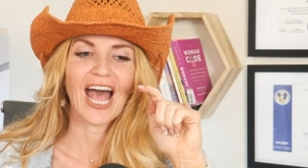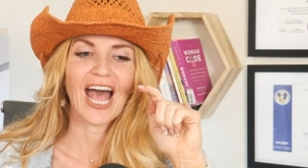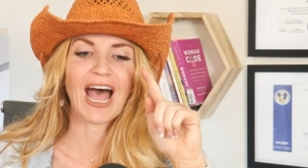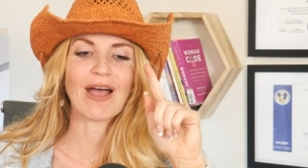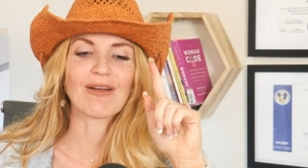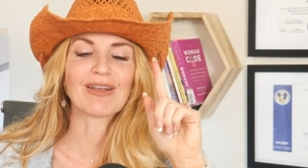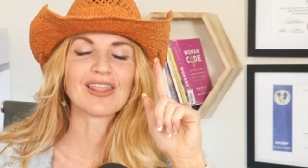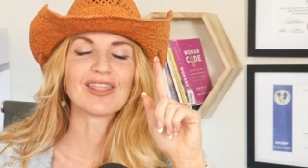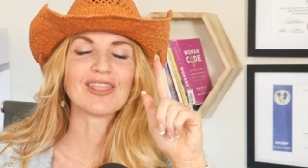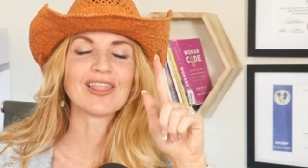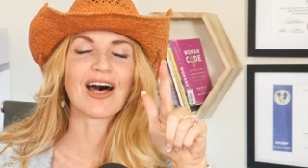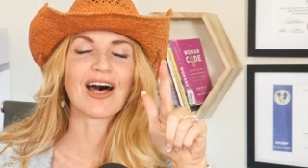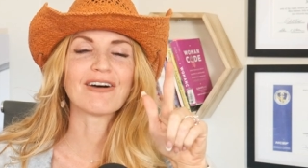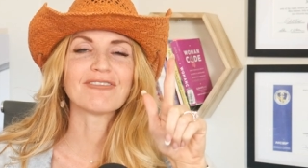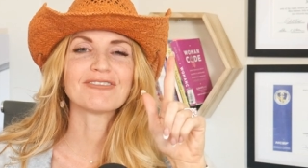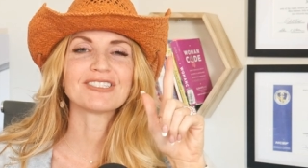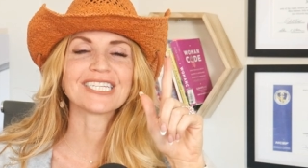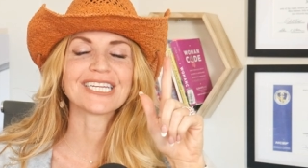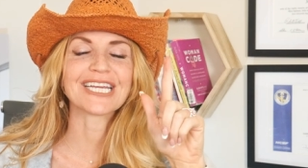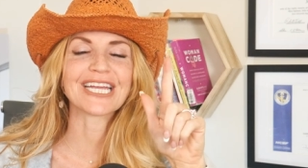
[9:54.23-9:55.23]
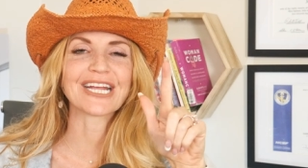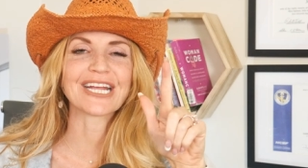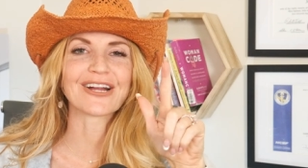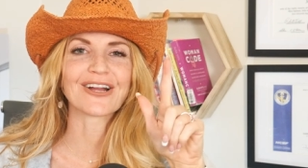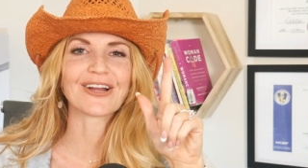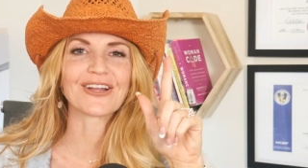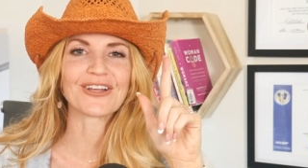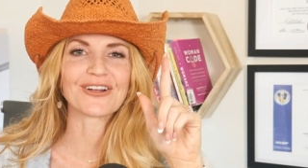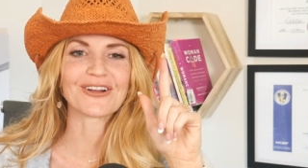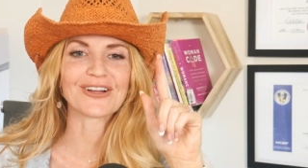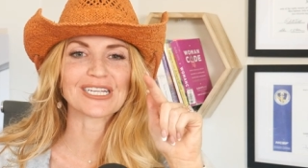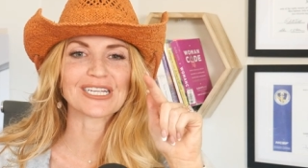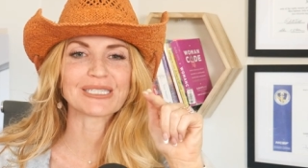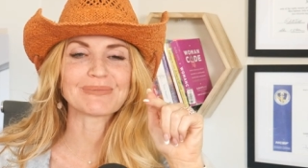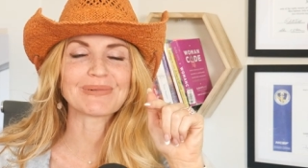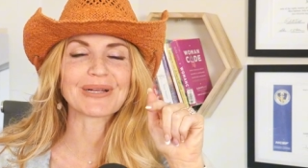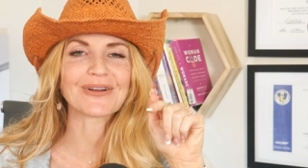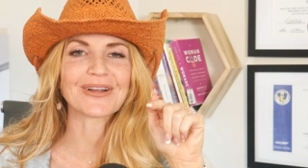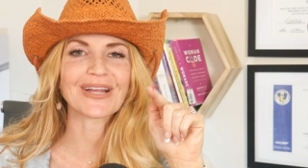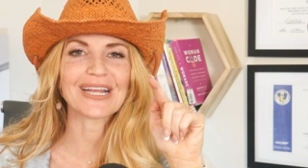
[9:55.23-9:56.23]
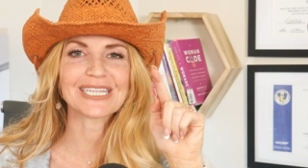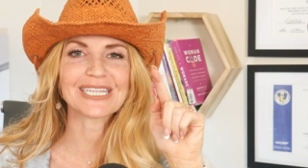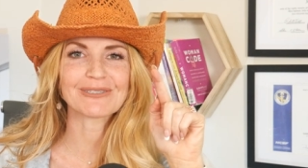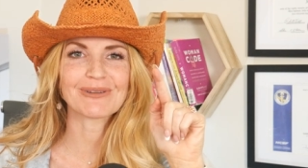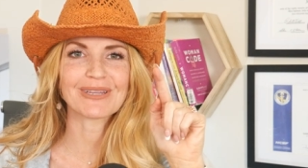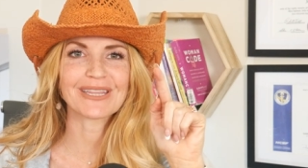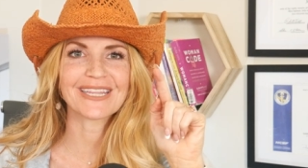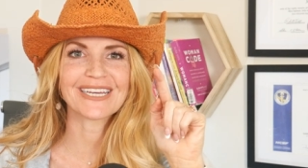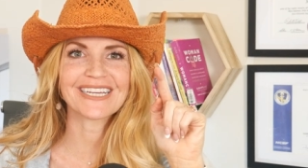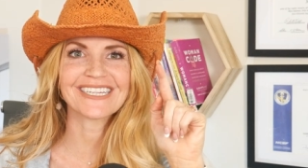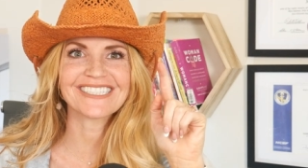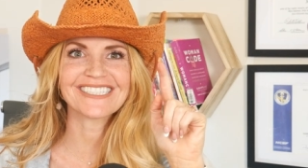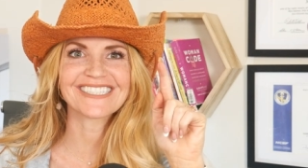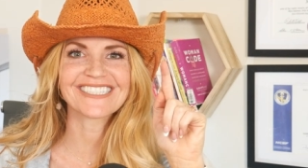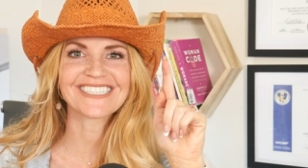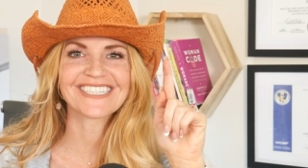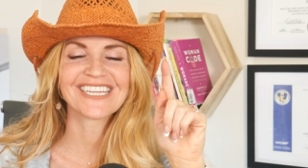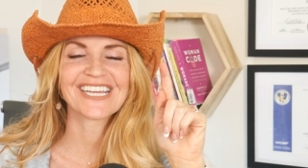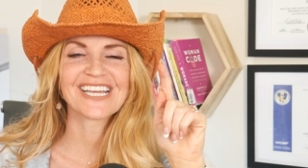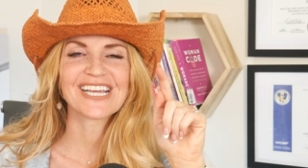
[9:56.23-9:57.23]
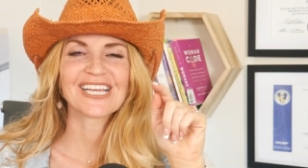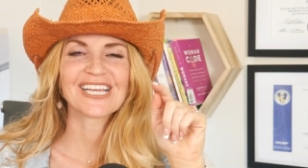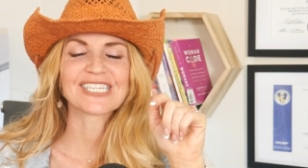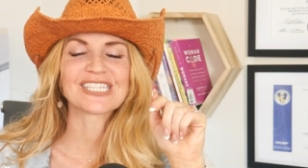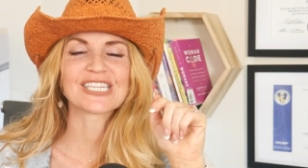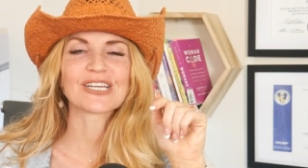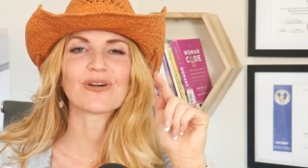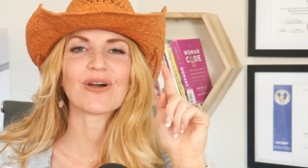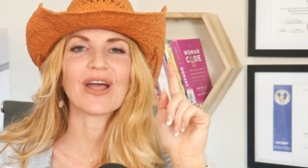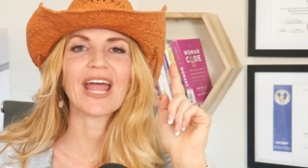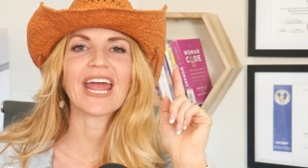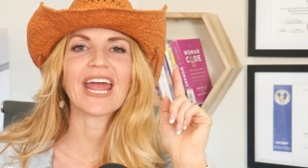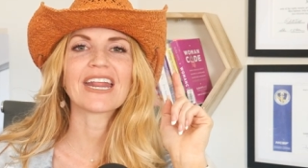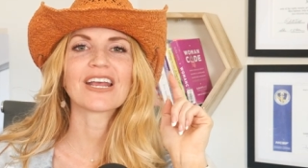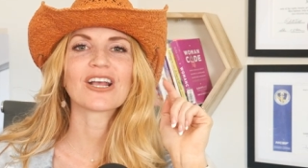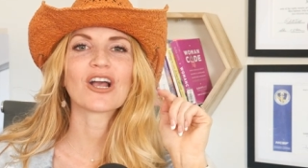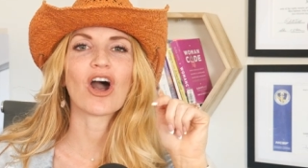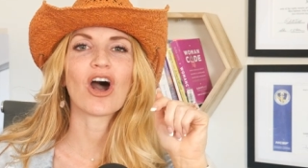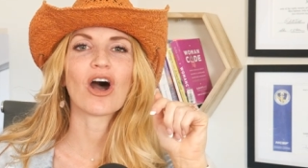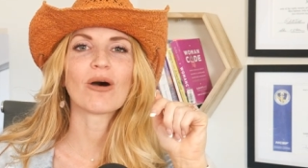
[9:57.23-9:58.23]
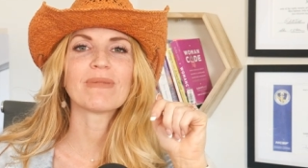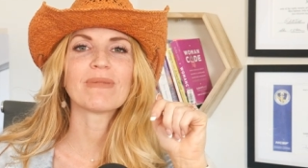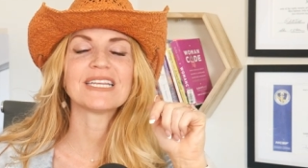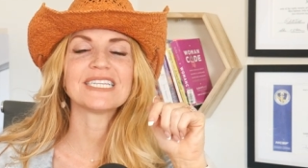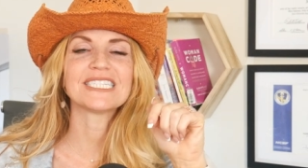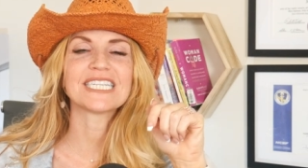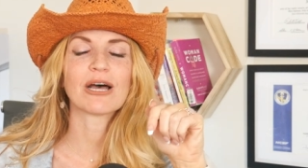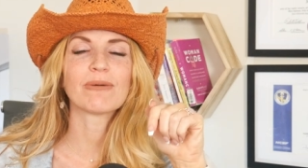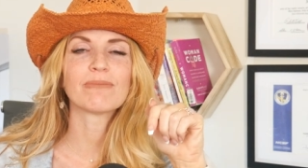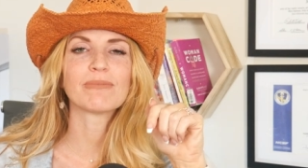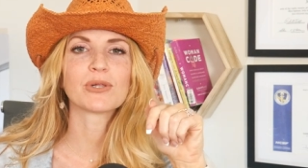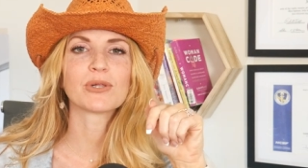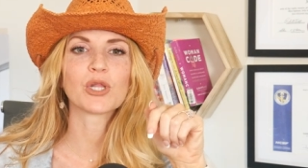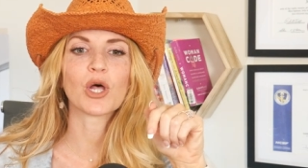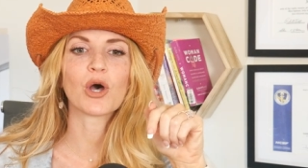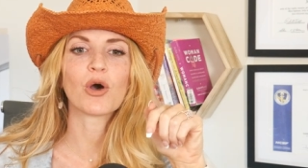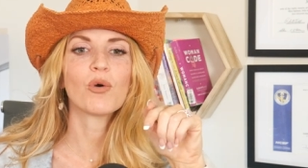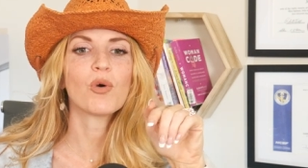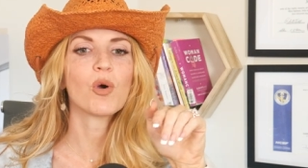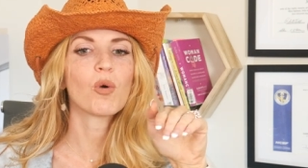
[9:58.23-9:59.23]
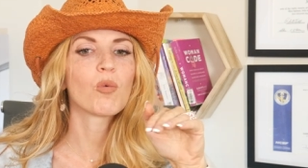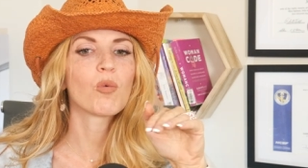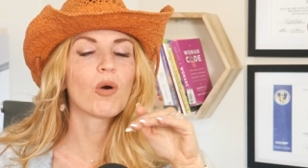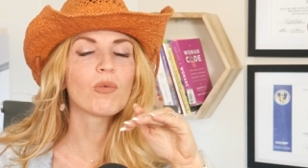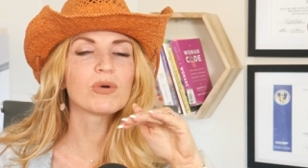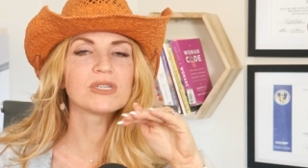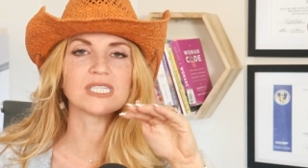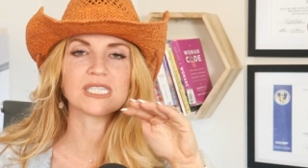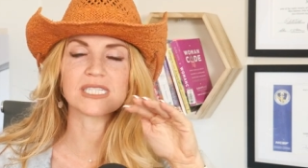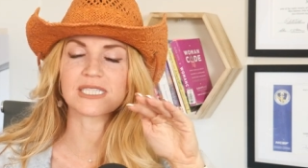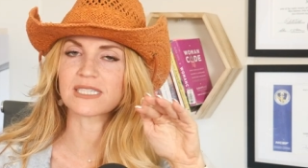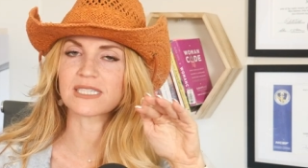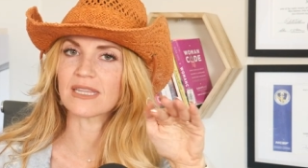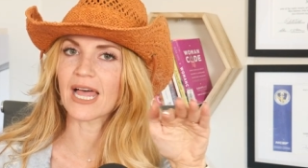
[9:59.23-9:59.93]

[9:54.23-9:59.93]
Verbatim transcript: I would love to hear your experience with this. So go ahead and comment down below what was this